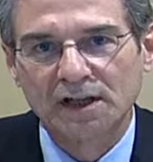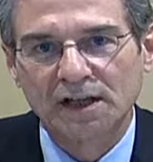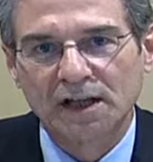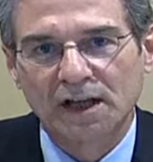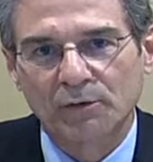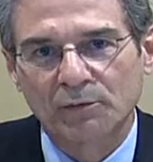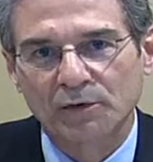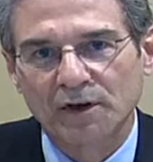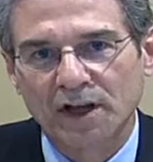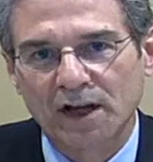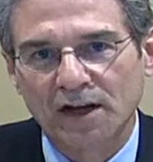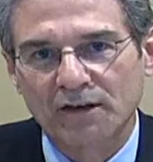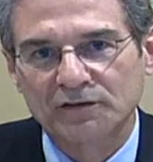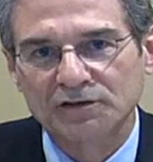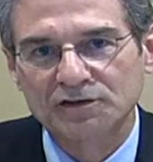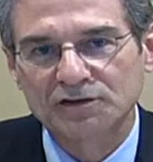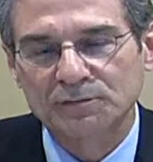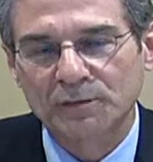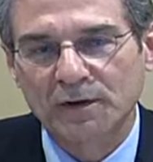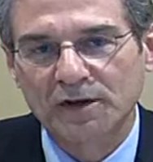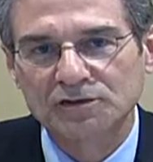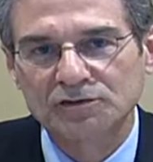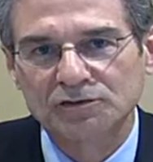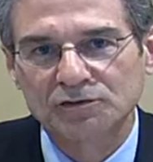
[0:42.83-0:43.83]
and we have a
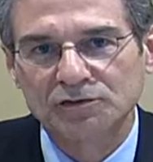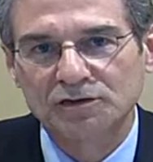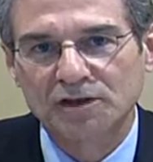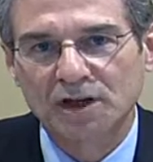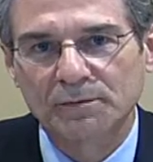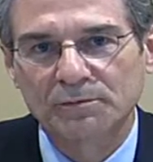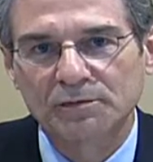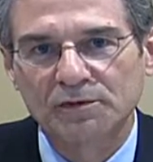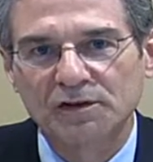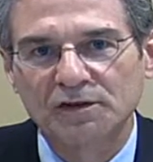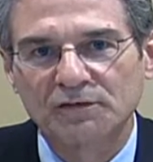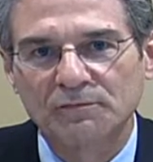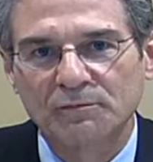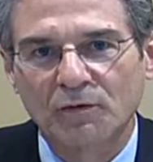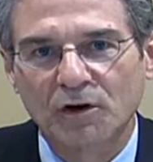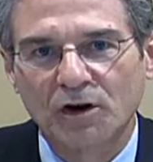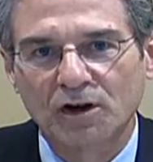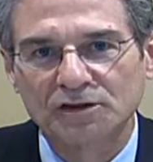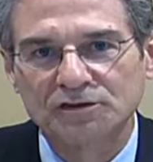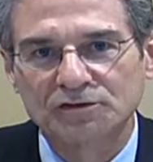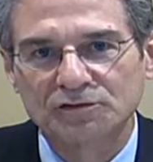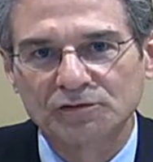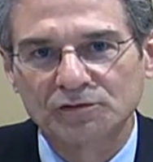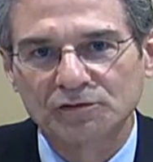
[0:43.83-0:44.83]
special couple of
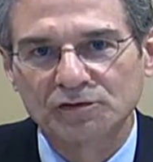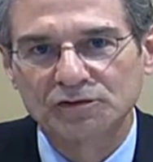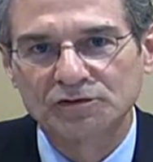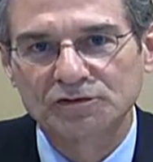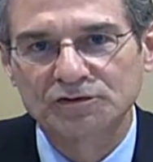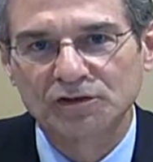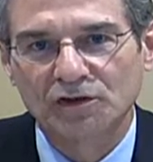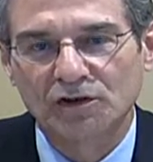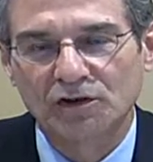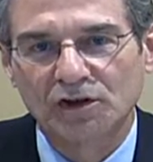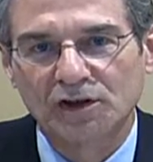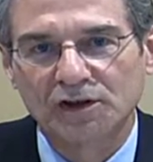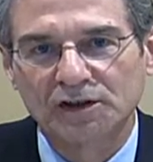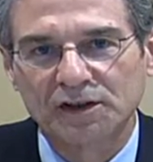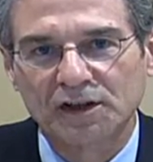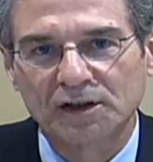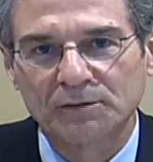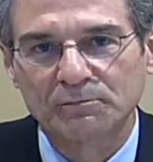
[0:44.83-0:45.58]
modules on